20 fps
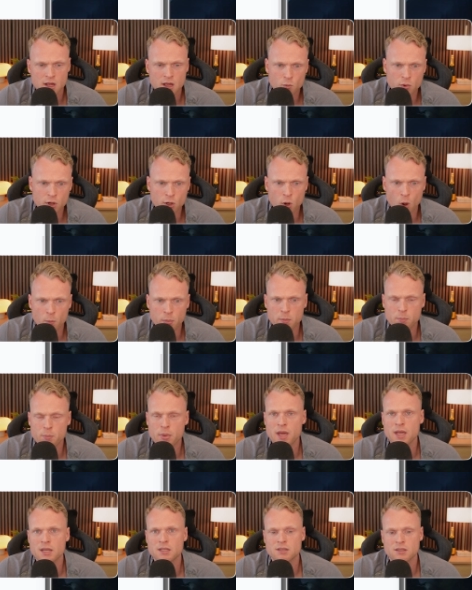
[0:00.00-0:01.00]
We copy
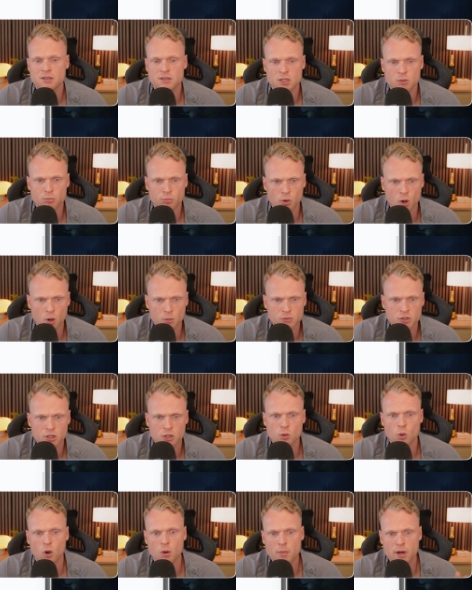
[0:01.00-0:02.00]
paste this prompt.
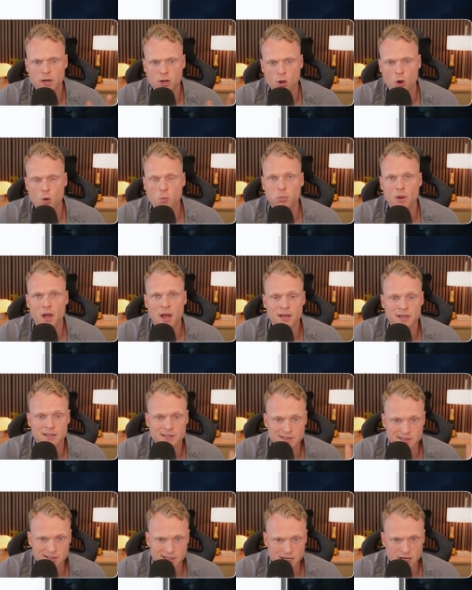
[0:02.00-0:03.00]
You are my Copilot
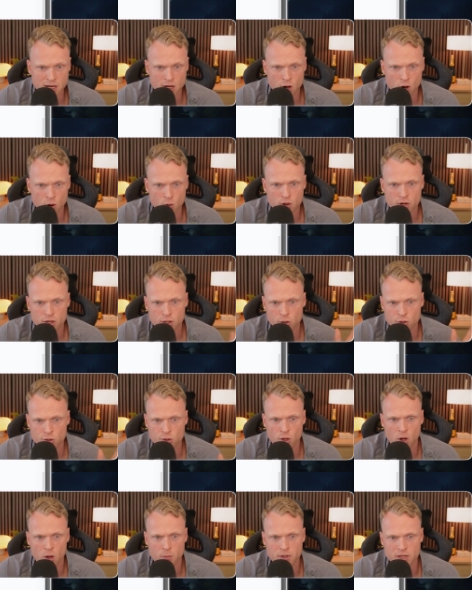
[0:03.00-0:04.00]
CEO. Your
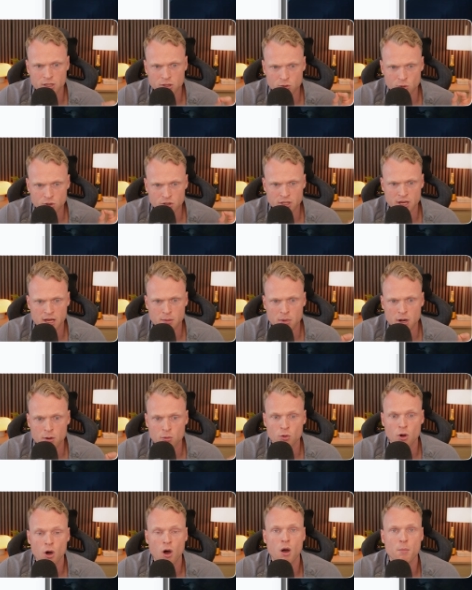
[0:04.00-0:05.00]
job is to take my
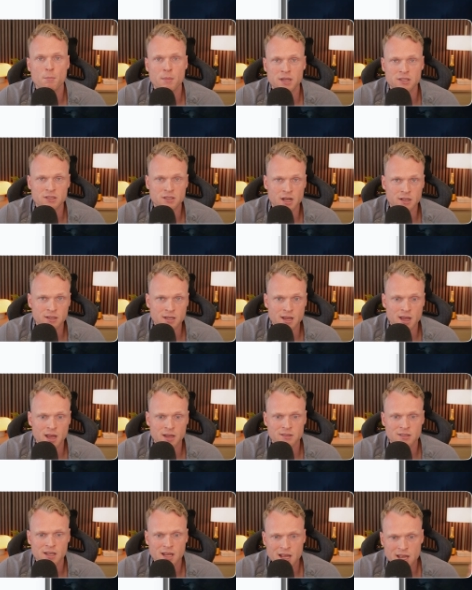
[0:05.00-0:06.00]
raw, messy
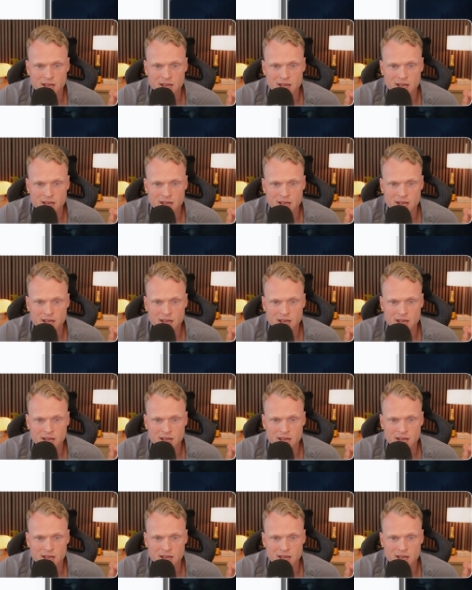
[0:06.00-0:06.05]
ideas